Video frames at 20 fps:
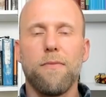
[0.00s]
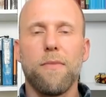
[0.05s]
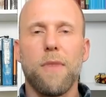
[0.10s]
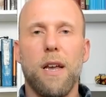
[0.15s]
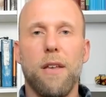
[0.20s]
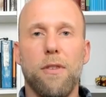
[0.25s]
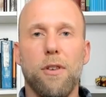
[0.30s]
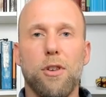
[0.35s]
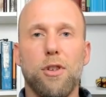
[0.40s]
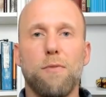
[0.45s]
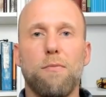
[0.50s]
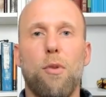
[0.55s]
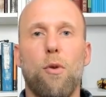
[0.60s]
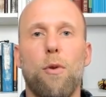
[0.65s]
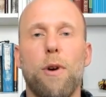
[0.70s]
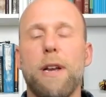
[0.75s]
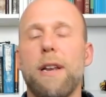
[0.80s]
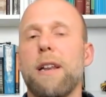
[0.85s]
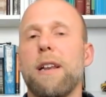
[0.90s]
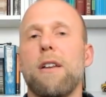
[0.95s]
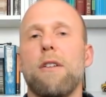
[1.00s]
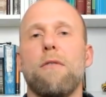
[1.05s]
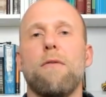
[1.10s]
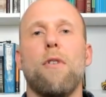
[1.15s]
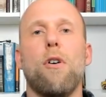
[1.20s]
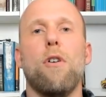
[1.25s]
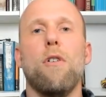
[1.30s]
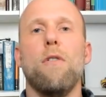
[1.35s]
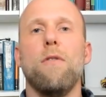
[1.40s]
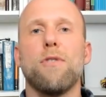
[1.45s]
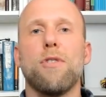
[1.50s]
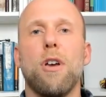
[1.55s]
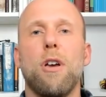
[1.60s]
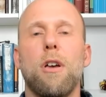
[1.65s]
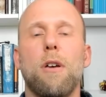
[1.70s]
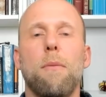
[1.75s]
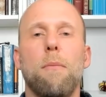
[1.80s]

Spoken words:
At this point, it involves